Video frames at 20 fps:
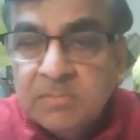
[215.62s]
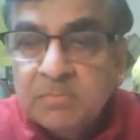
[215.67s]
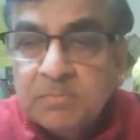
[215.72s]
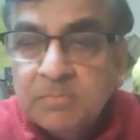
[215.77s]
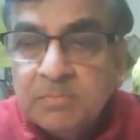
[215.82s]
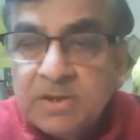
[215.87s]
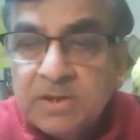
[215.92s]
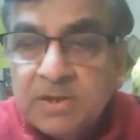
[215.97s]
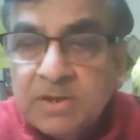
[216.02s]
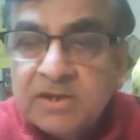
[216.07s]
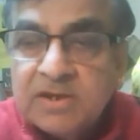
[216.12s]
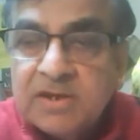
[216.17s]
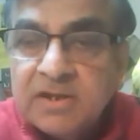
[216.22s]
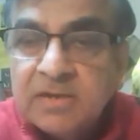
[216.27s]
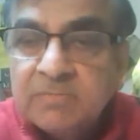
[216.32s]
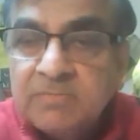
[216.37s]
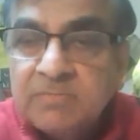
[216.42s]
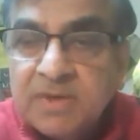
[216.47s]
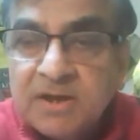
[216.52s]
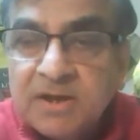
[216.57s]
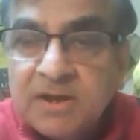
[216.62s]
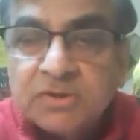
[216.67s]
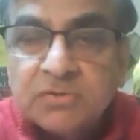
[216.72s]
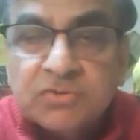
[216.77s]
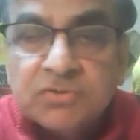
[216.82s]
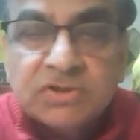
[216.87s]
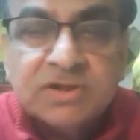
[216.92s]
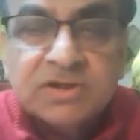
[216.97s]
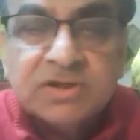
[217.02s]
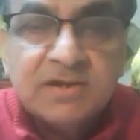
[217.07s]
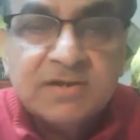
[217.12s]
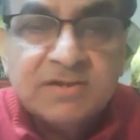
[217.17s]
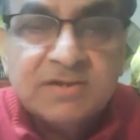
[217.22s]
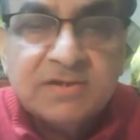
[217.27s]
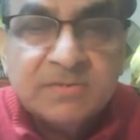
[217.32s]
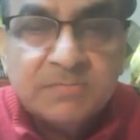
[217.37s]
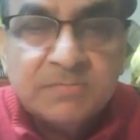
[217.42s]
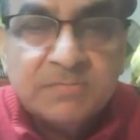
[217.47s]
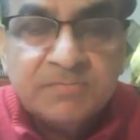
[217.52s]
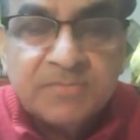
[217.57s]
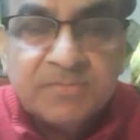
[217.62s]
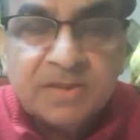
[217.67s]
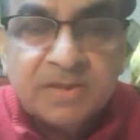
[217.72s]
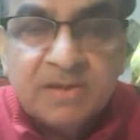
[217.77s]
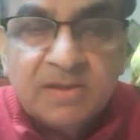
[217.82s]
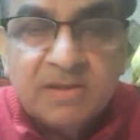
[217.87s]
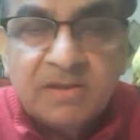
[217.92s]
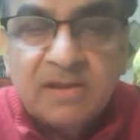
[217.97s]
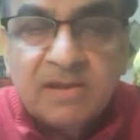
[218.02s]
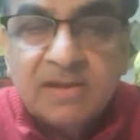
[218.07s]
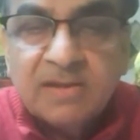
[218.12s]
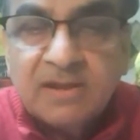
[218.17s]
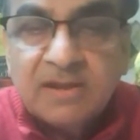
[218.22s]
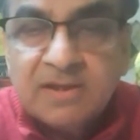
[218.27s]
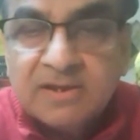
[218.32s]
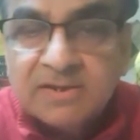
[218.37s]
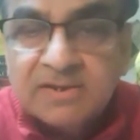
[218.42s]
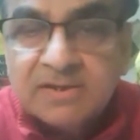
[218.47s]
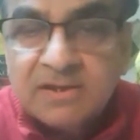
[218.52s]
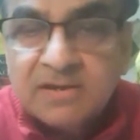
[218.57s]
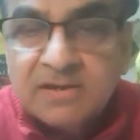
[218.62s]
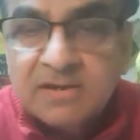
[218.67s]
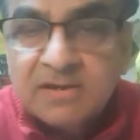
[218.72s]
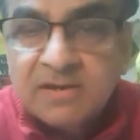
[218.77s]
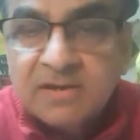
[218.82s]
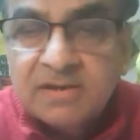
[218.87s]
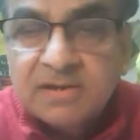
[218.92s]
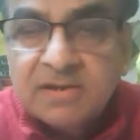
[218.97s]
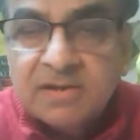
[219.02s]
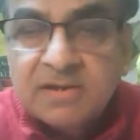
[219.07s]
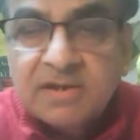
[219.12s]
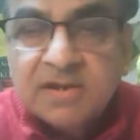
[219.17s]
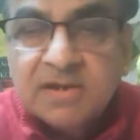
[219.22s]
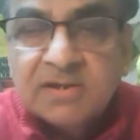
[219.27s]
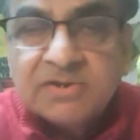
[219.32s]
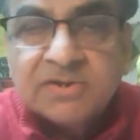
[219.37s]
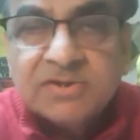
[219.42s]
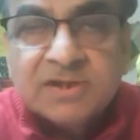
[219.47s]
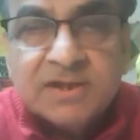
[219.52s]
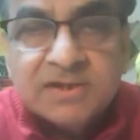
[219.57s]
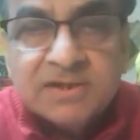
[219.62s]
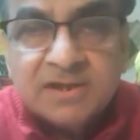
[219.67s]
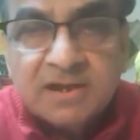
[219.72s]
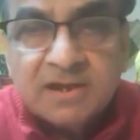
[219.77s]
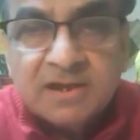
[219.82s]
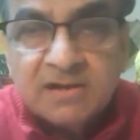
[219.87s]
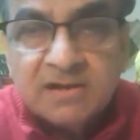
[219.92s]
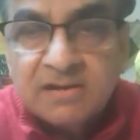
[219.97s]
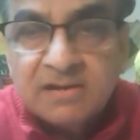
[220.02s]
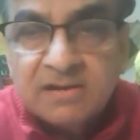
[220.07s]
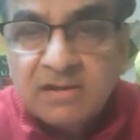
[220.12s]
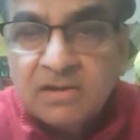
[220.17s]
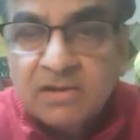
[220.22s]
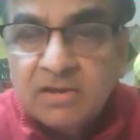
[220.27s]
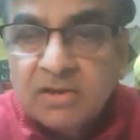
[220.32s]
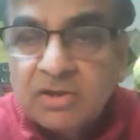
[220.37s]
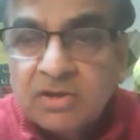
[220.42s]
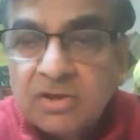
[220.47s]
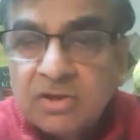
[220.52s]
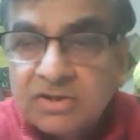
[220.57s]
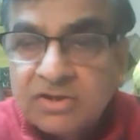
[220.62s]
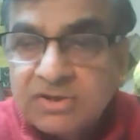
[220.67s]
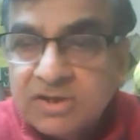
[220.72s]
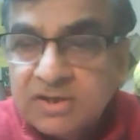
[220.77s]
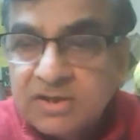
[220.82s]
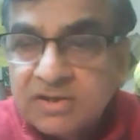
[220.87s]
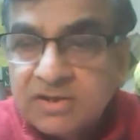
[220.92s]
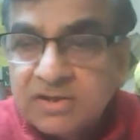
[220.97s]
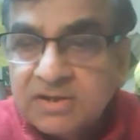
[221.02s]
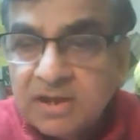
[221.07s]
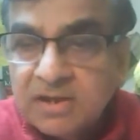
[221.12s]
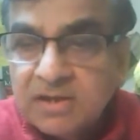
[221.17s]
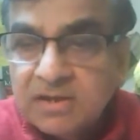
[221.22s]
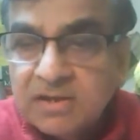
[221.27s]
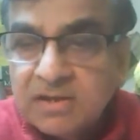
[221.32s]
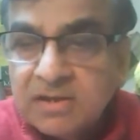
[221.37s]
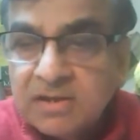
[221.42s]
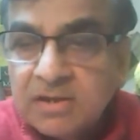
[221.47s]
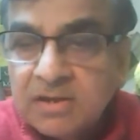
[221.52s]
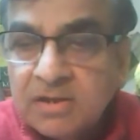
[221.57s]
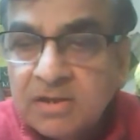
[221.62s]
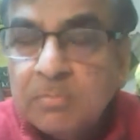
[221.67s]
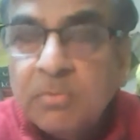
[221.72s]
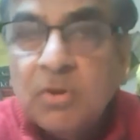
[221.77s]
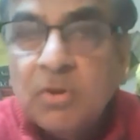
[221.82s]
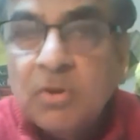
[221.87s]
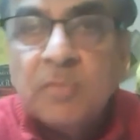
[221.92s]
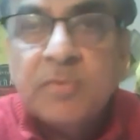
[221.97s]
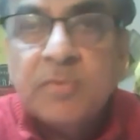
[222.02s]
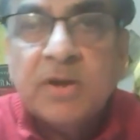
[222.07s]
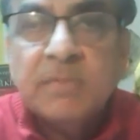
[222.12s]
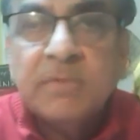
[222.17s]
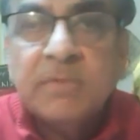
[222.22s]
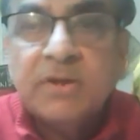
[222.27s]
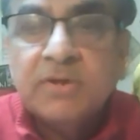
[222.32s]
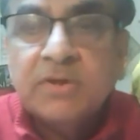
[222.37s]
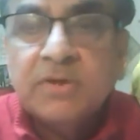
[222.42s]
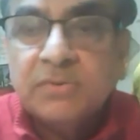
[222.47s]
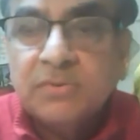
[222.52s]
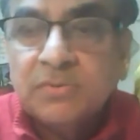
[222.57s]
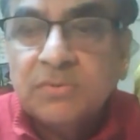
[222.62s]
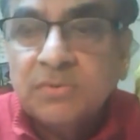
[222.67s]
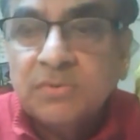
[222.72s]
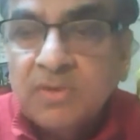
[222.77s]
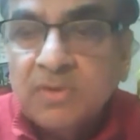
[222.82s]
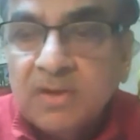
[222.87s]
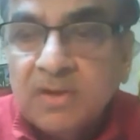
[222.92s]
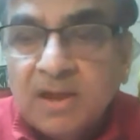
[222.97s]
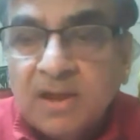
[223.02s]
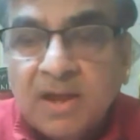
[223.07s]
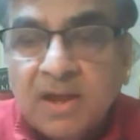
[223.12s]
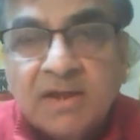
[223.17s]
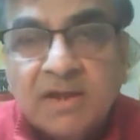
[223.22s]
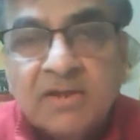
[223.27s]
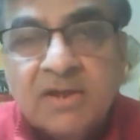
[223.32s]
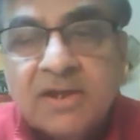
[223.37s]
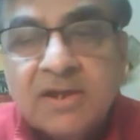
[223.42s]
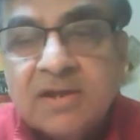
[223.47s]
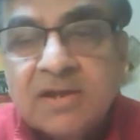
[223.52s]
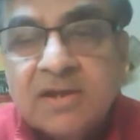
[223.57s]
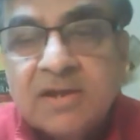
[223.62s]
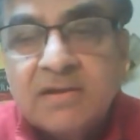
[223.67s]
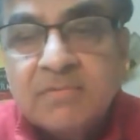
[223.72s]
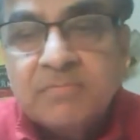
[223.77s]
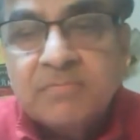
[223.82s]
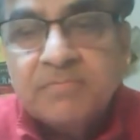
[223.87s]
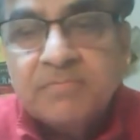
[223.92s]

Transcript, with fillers: belittling past crusaders like Alexander, Caesar, Constantine, Pope Urban II, and Hitler.